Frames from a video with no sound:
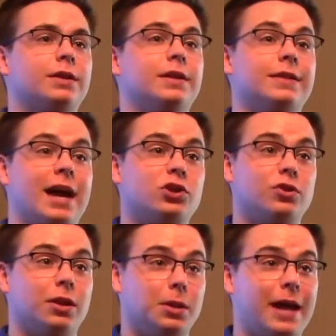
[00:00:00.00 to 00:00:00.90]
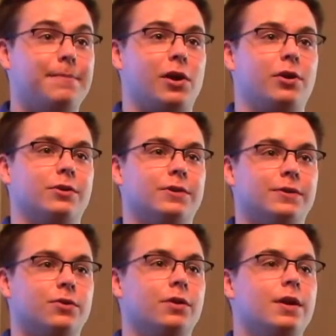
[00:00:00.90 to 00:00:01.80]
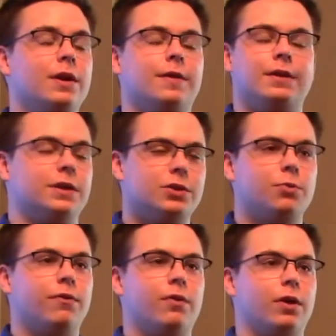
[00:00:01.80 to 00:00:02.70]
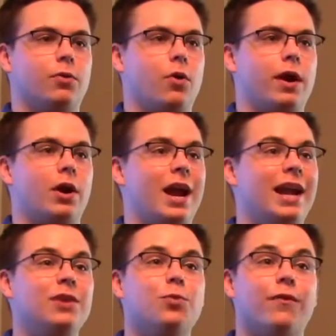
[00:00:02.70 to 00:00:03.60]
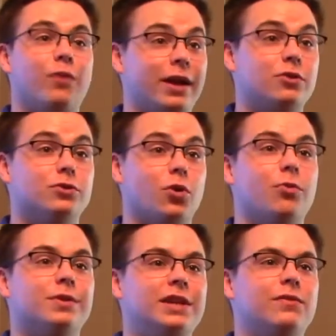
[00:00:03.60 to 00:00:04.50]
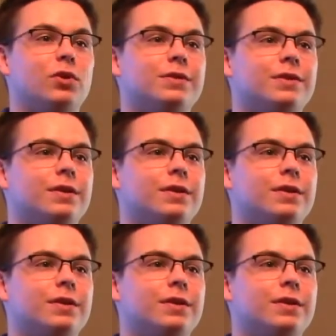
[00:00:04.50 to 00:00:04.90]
is actually a light barrier sensor that doesn't require any reflectors or receivers.